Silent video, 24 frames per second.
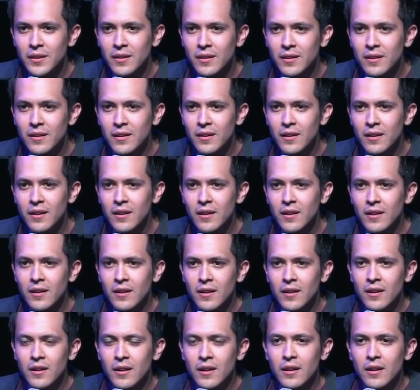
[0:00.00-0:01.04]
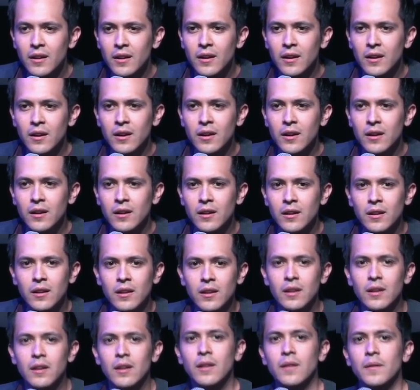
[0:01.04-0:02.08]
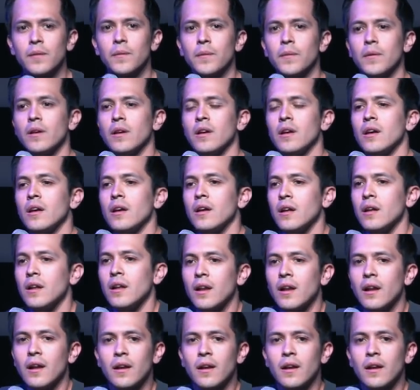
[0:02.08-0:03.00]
No one is speaking in this clip.